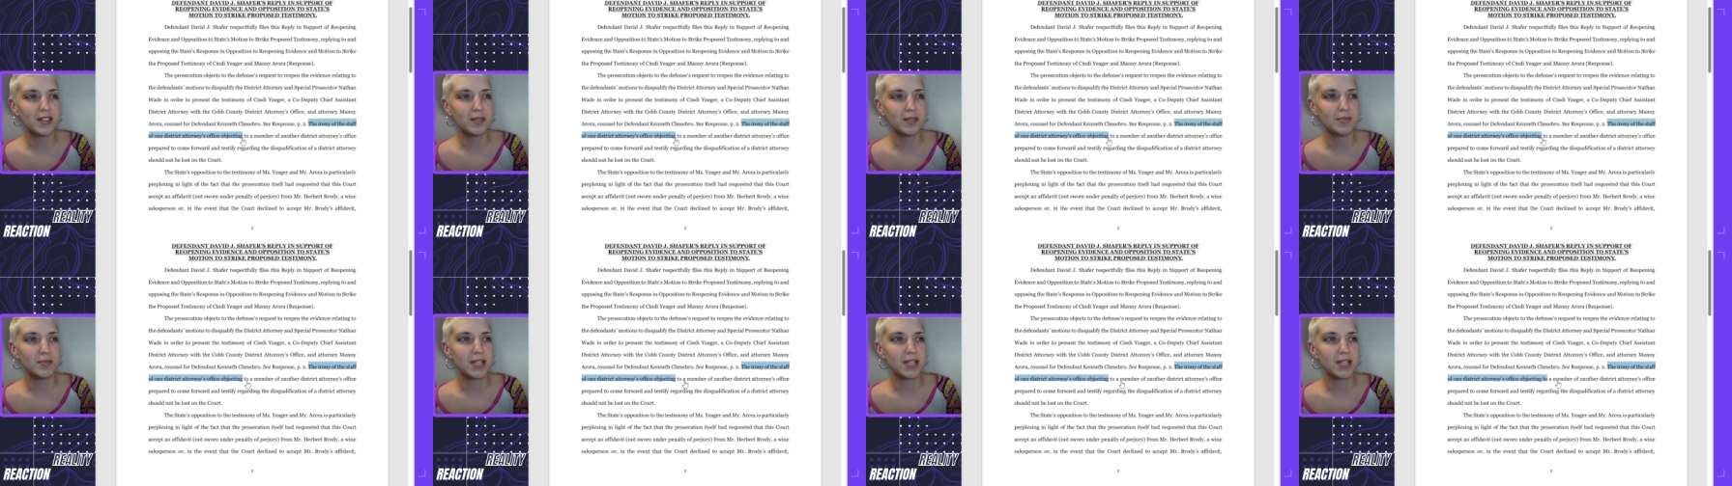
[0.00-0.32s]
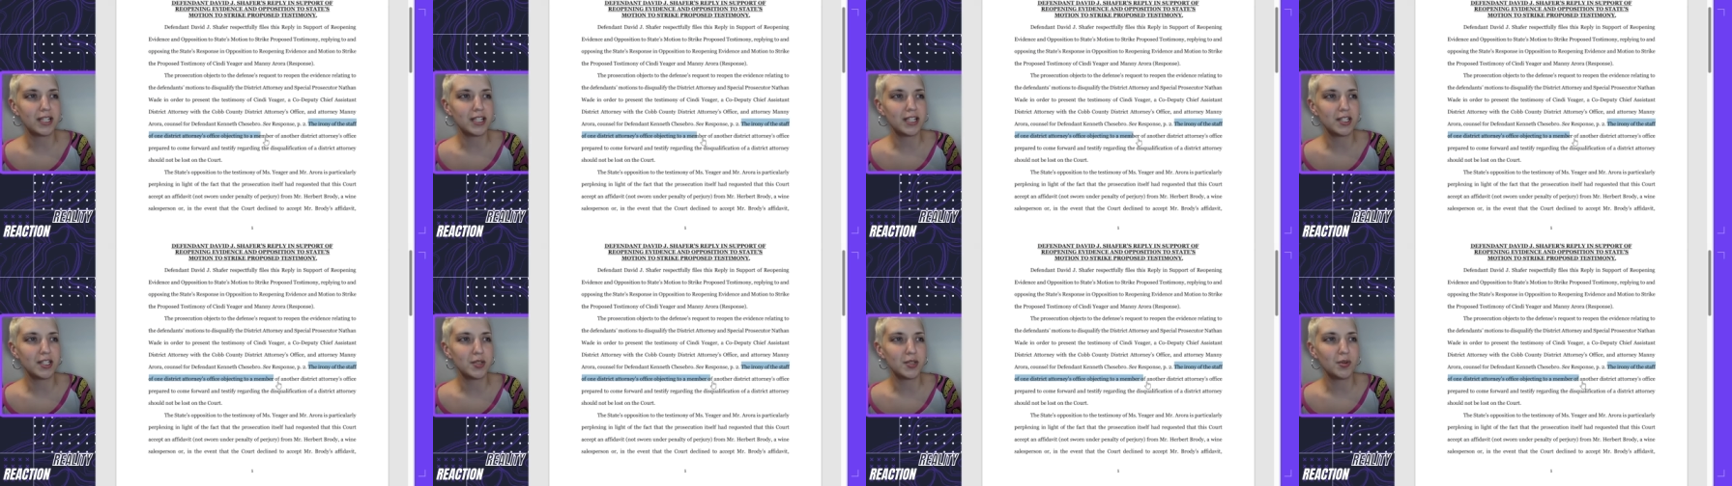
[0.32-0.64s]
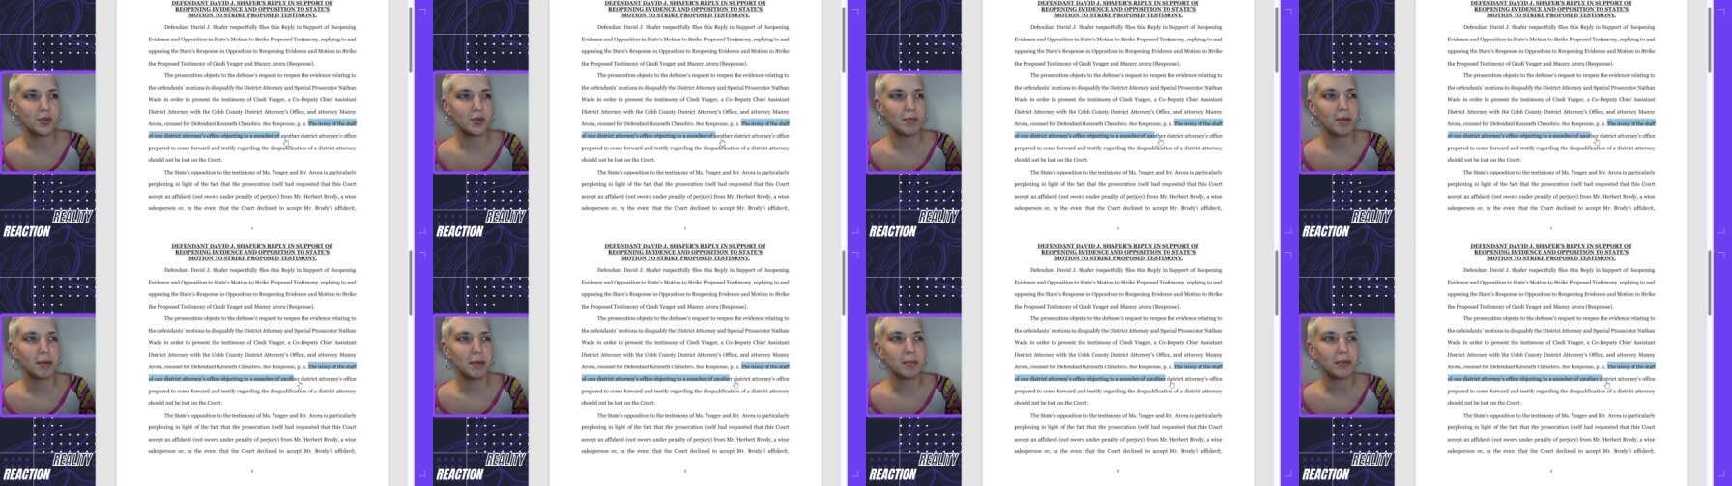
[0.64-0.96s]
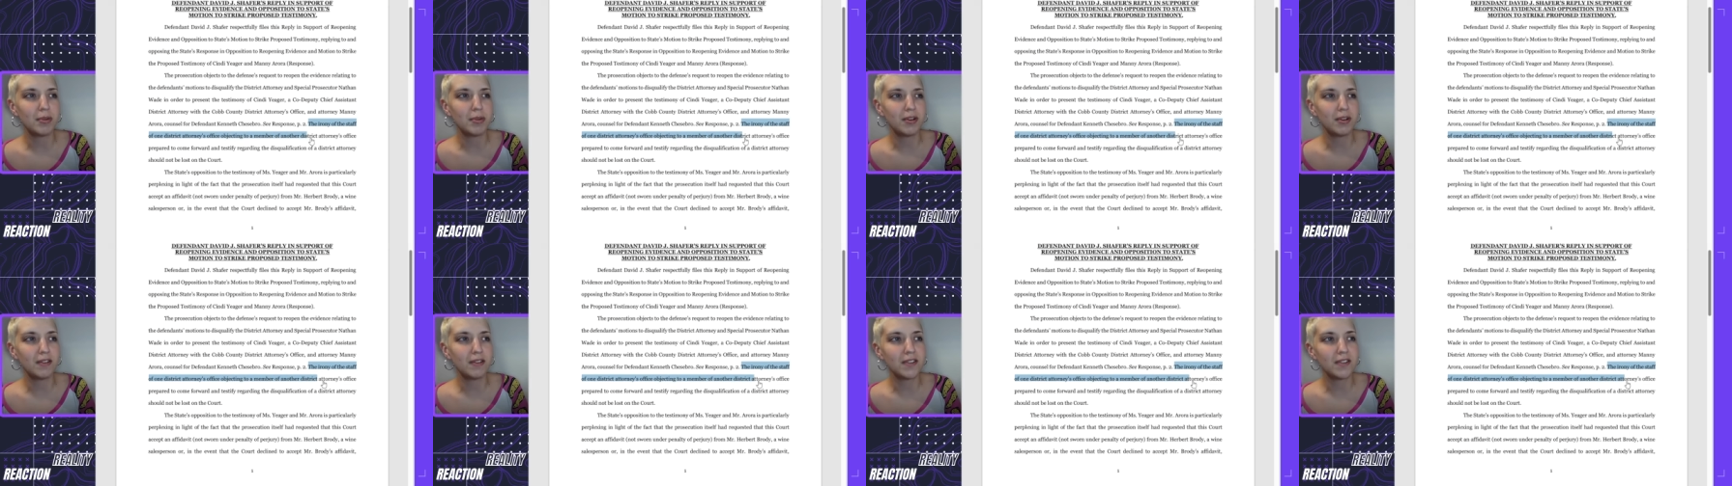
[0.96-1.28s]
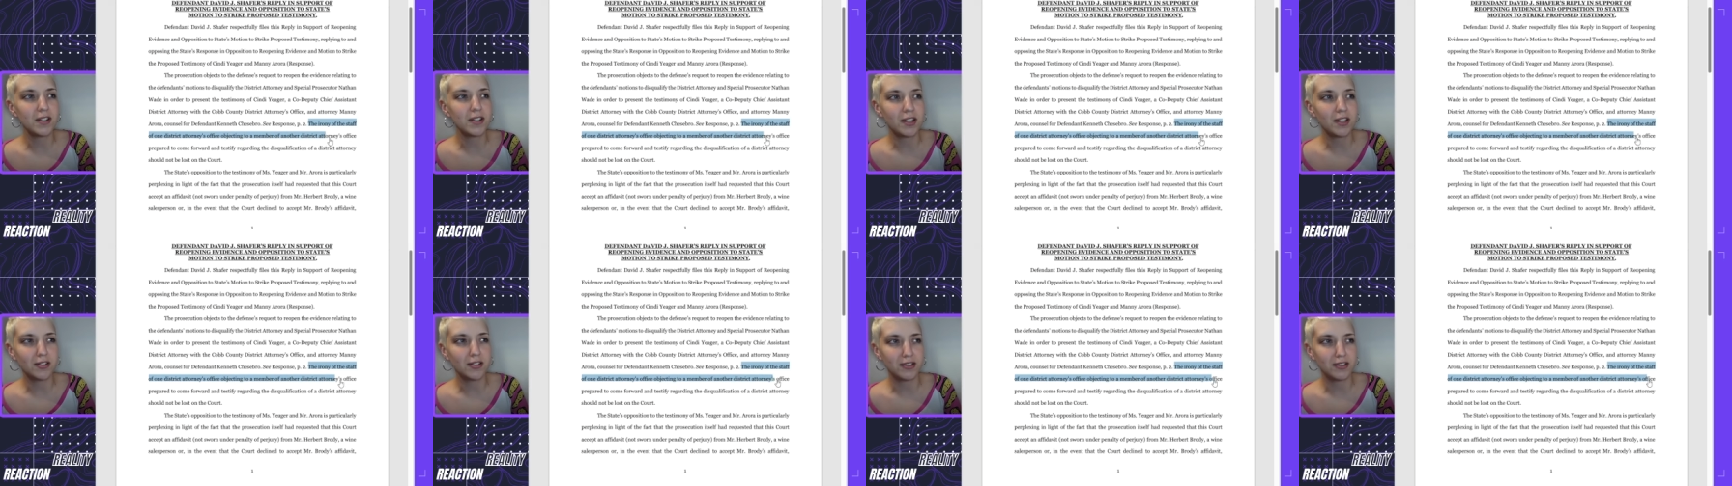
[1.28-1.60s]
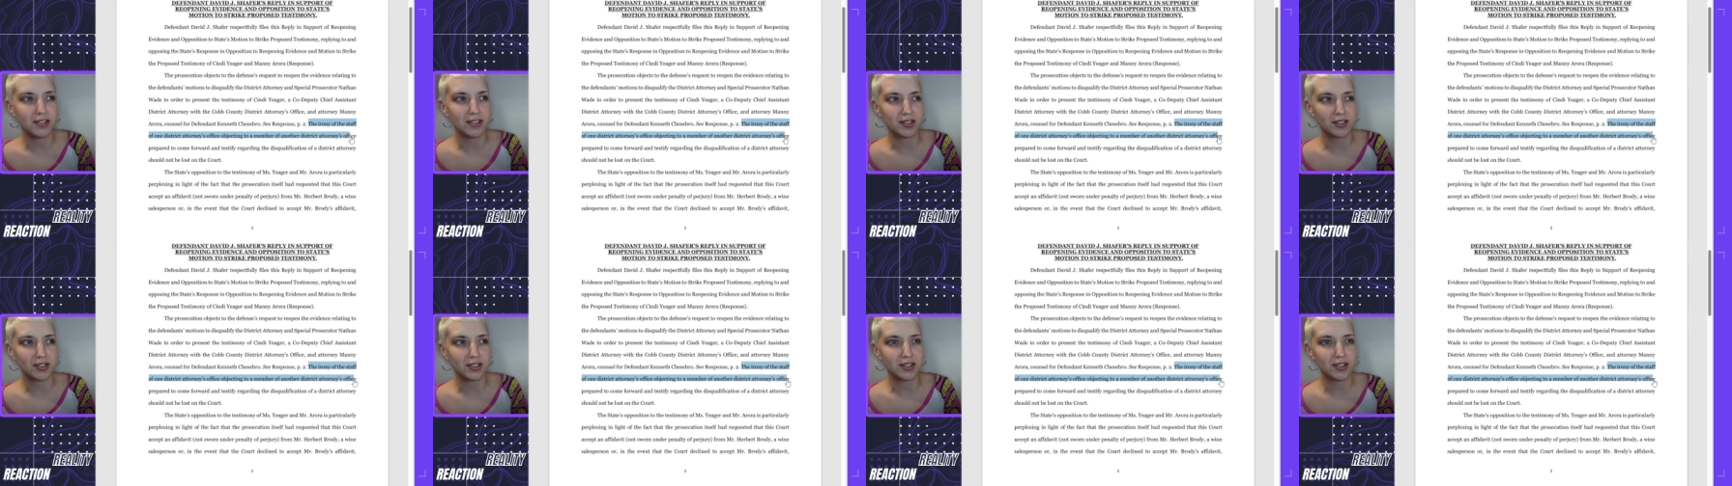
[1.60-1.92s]
objecting to a member of another
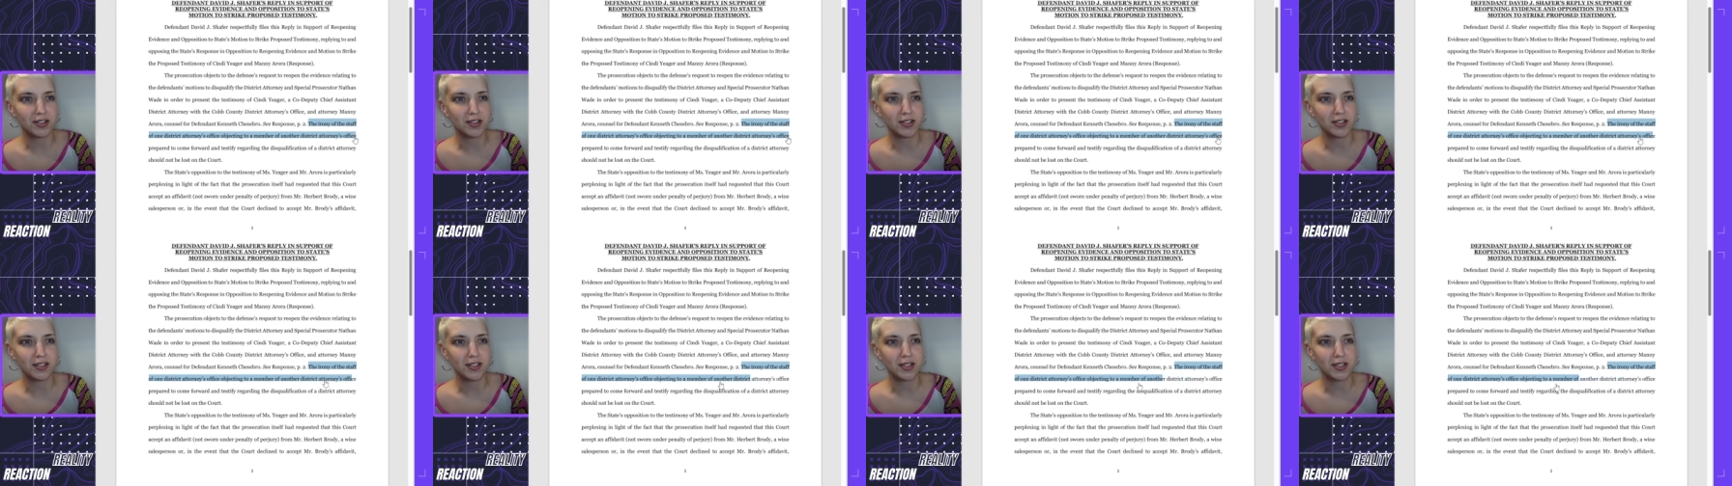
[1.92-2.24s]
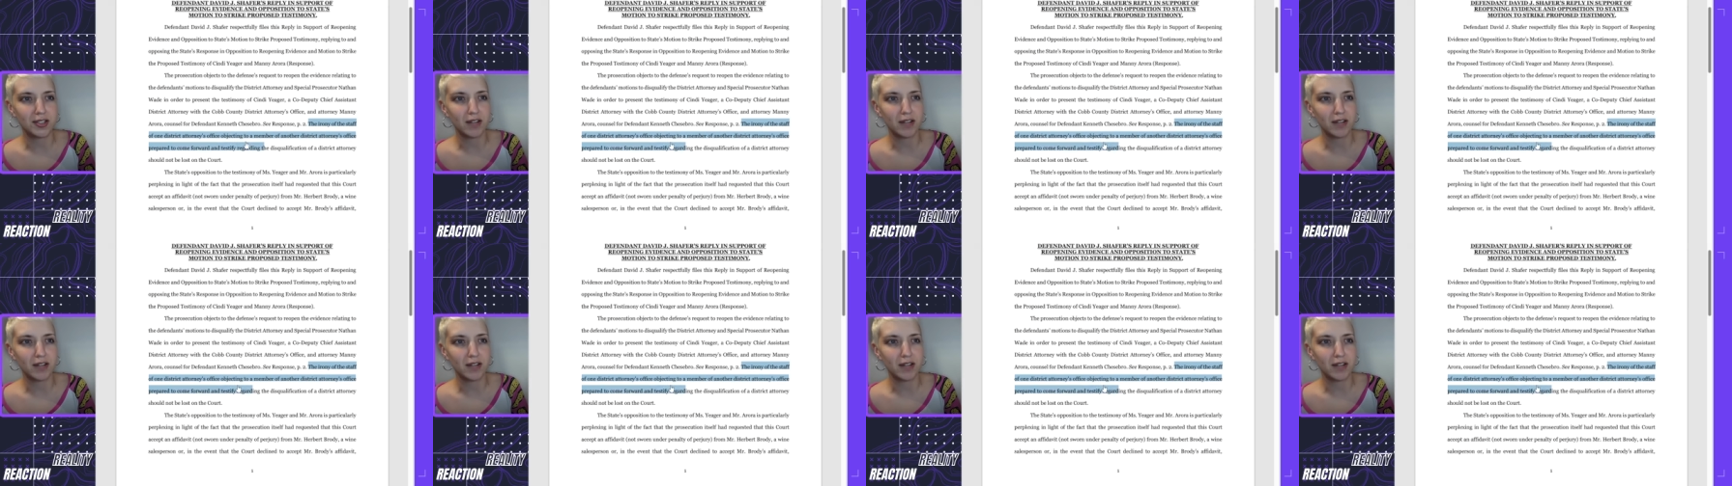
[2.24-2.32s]
district attorney's